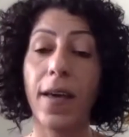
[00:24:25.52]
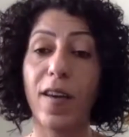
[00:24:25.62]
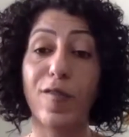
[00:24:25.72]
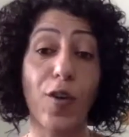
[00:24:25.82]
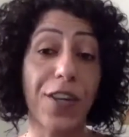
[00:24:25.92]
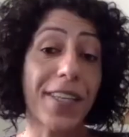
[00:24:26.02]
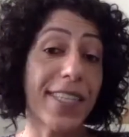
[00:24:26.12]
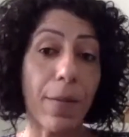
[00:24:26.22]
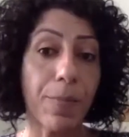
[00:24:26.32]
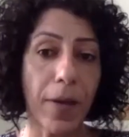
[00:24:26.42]
For
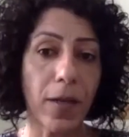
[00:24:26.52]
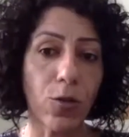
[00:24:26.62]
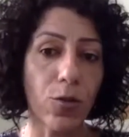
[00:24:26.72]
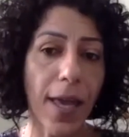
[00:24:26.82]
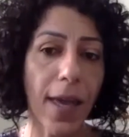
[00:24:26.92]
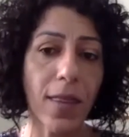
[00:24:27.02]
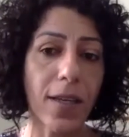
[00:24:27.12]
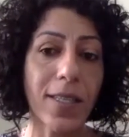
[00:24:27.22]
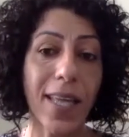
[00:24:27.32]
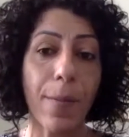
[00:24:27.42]
example, today
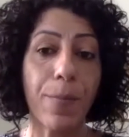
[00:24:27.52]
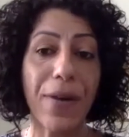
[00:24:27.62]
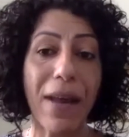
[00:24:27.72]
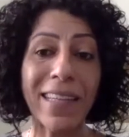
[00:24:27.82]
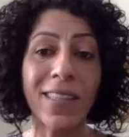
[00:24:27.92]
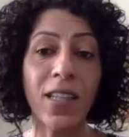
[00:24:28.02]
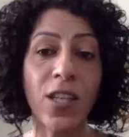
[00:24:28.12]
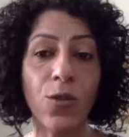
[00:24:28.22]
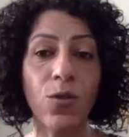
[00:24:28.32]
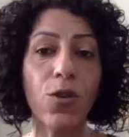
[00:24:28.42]
there is a brand
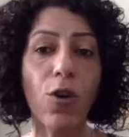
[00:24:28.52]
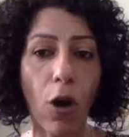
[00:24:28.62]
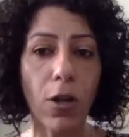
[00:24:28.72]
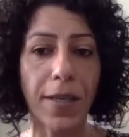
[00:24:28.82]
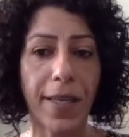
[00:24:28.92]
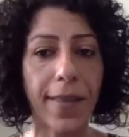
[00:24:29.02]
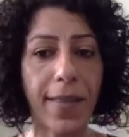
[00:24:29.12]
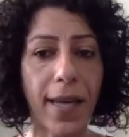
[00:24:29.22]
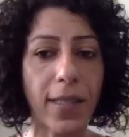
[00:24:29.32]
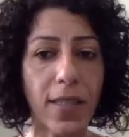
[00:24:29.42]
new colony
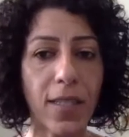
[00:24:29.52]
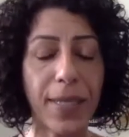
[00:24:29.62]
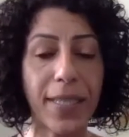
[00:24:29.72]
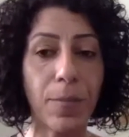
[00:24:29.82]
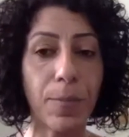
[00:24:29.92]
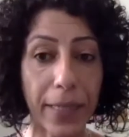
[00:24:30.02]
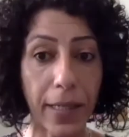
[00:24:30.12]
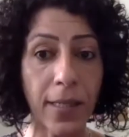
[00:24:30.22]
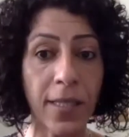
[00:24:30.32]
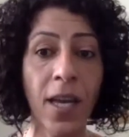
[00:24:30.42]
that is being
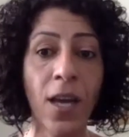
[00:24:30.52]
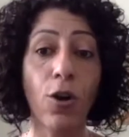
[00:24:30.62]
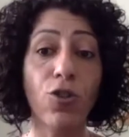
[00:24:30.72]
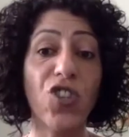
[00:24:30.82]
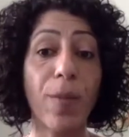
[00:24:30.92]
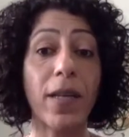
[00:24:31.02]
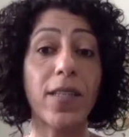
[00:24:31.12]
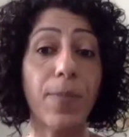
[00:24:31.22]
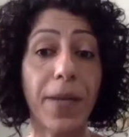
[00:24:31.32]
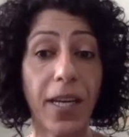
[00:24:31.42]
built on Jabal
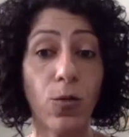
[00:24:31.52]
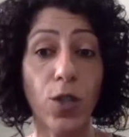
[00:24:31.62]
Sbeh,